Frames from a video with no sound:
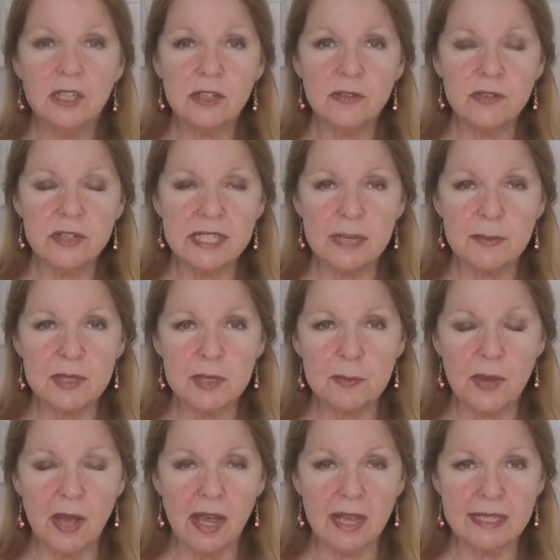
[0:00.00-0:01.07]
Look for some of
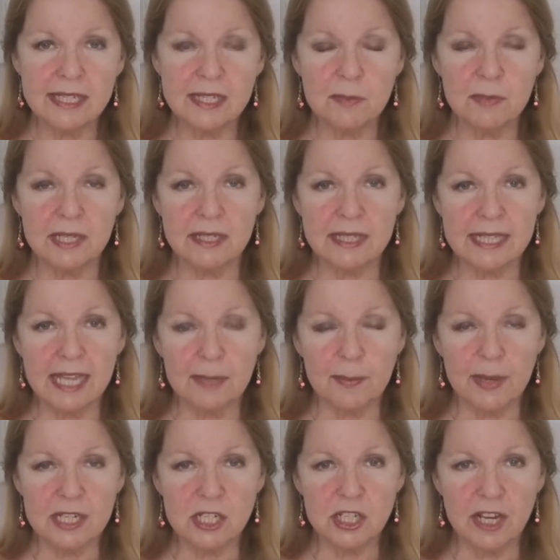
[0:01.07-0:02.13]
the pasta meals
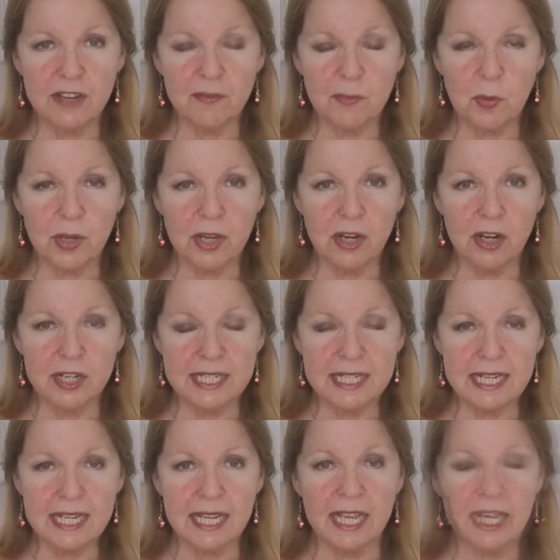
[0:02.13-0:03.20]
like by Chef
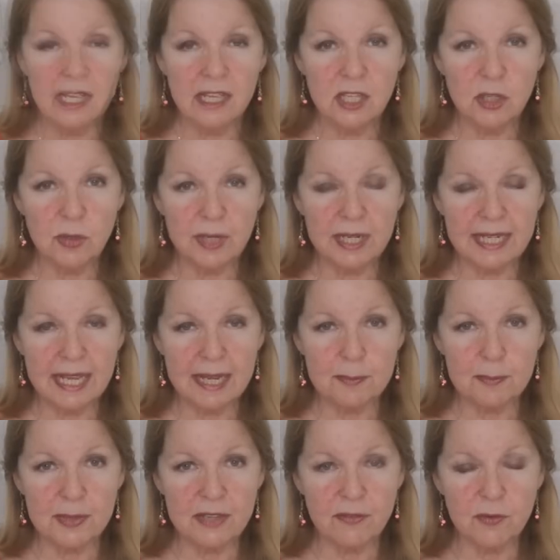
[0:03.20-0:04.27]
Boyardee. You can
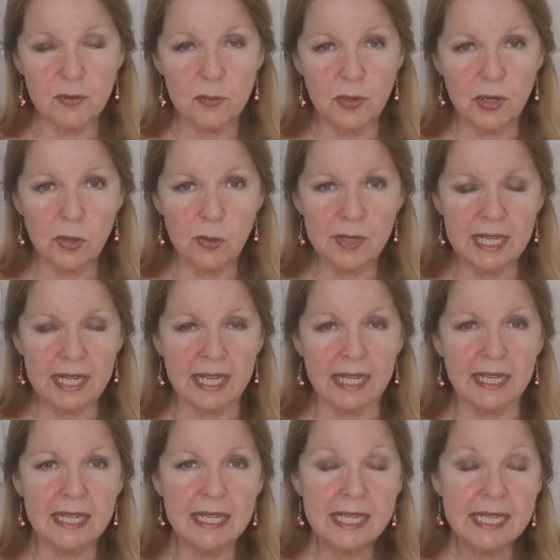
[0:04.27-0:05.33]
get
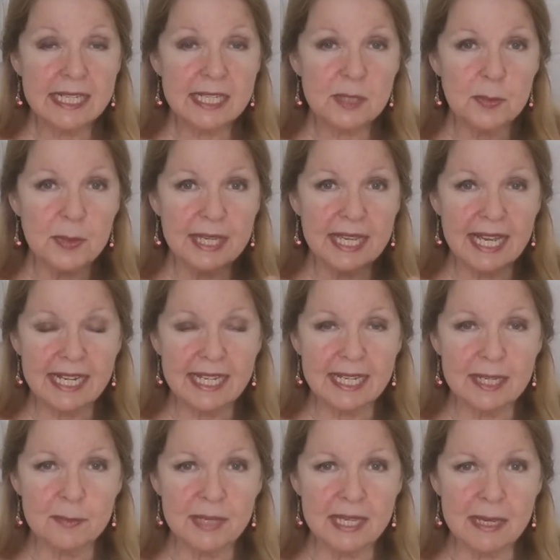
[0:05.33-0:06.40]
beefaroni, spaghetti
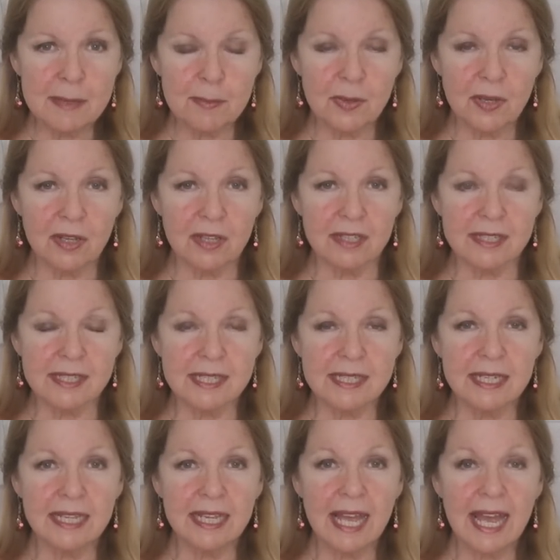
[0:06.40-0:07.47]
and
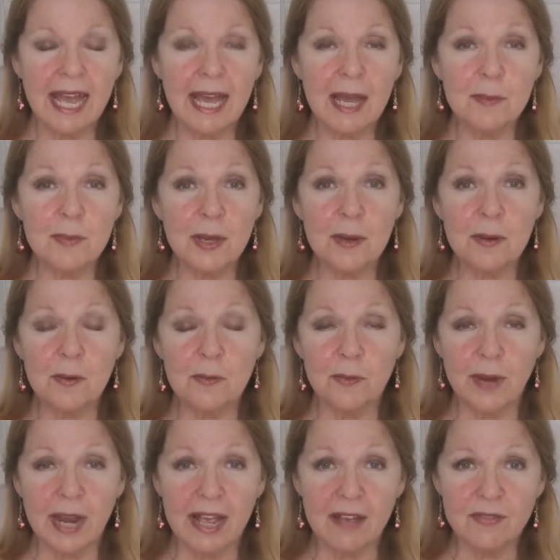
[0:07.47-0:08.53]
meatballs. How
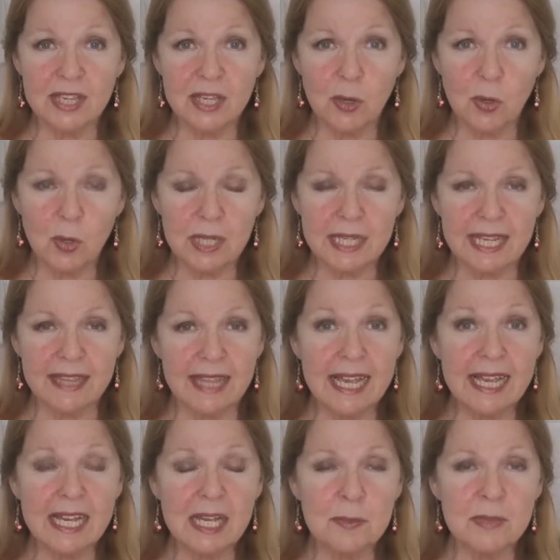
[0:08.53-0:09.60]
about ravioli?
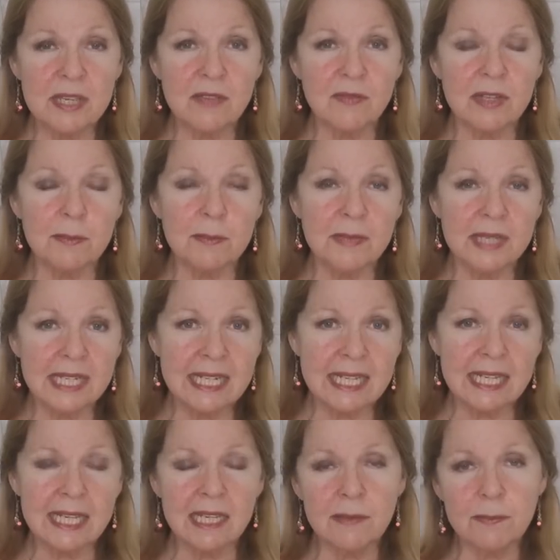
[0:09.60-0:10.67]
They come even
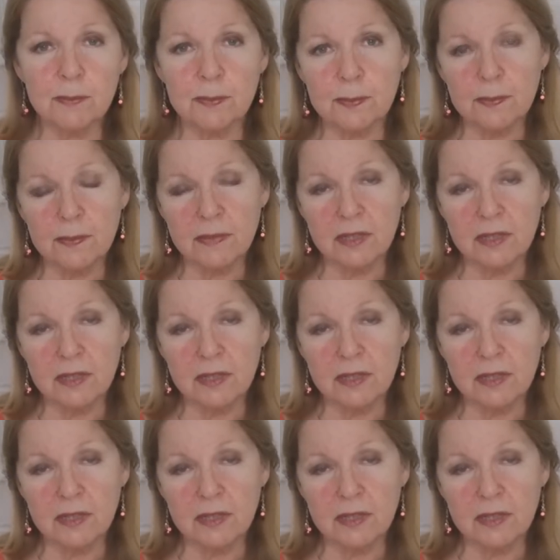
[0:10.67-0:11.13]
mini